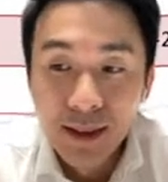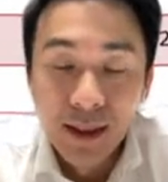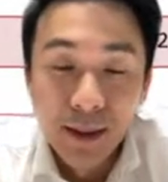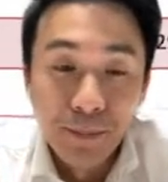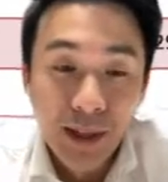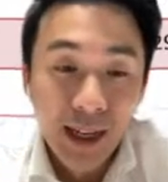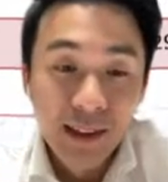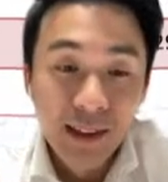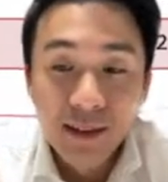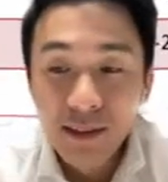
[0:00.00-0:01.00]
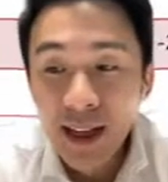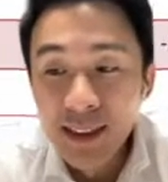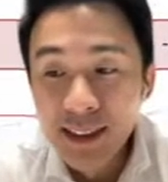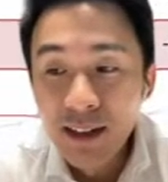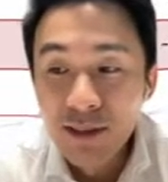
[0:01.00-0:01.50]
Um, other
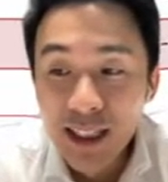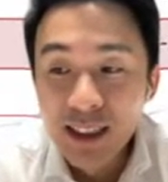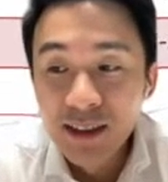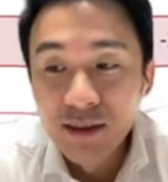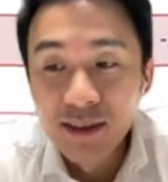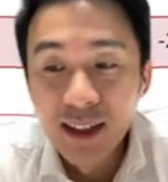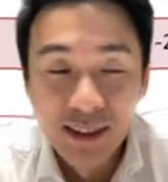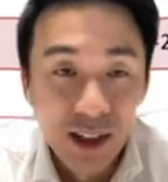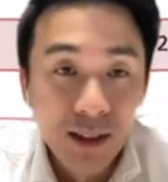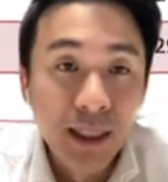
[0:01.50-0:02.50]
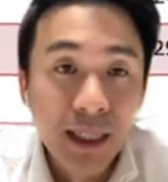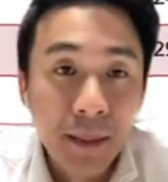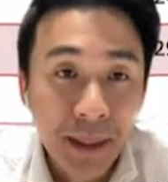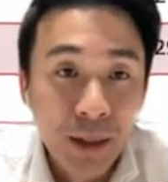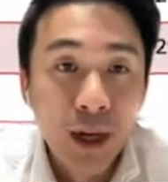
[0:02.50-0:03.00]
handset related stocks like Xiaomi
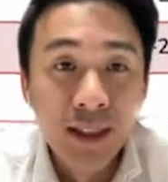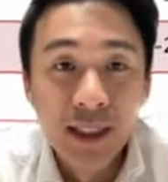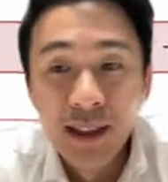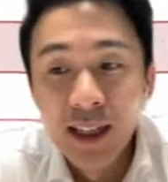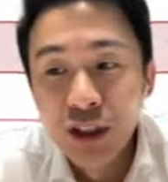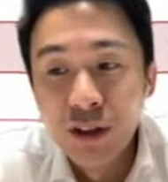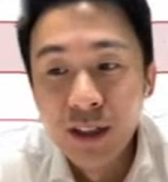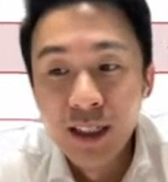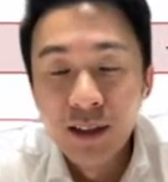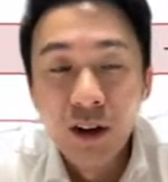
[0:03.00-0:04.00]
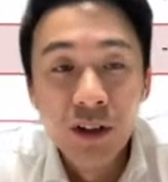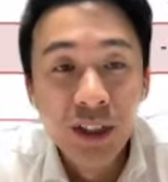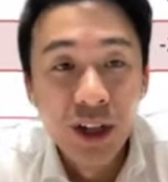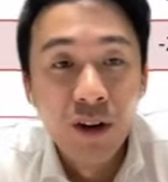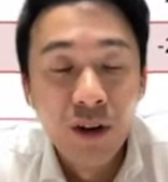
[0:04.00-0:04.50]
and BYD Electronic on
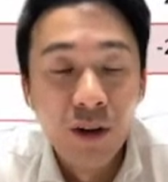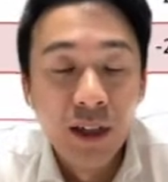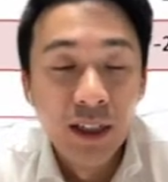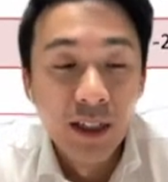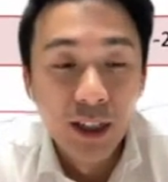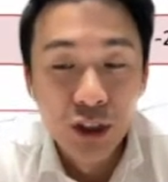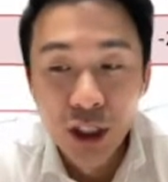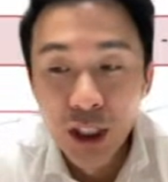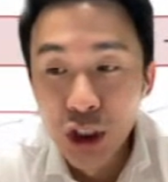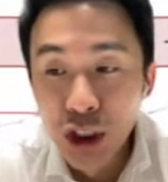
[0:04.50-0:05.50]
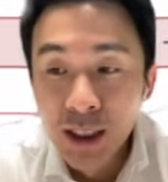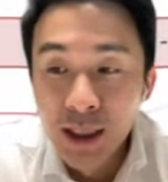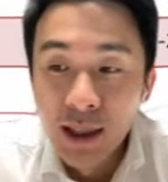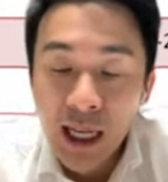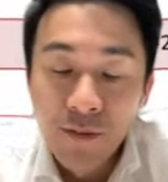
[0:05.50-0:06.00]
the Hong Kong exchange
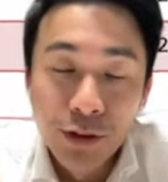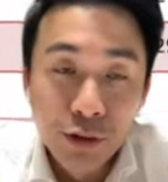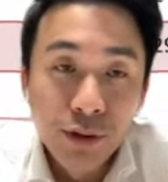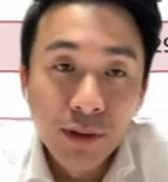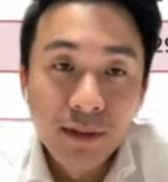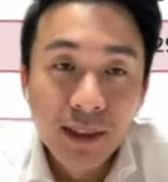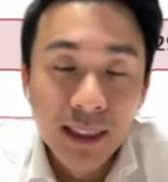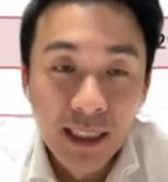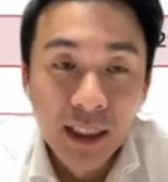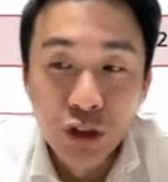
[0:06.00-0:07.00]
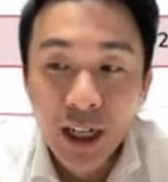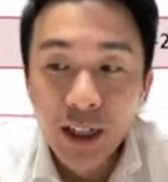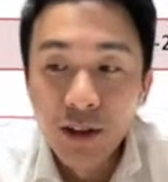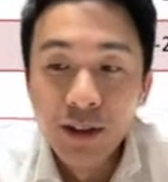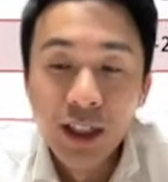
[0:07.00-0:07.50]
have also seen a
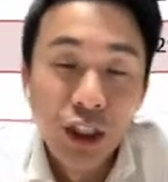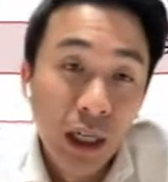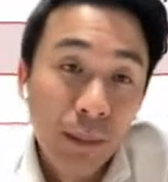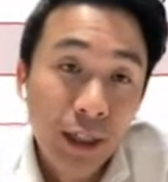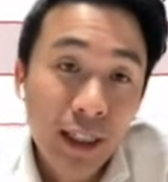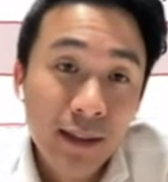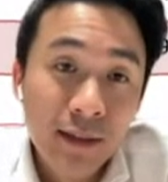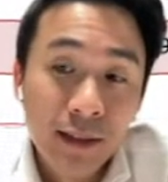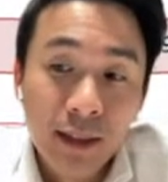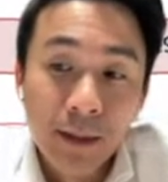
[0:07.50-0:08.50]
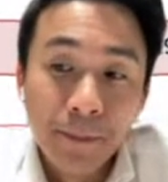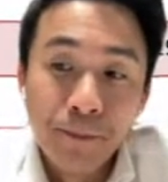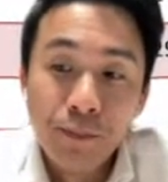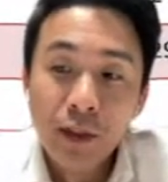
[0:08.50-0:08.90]
drag on their share price, um,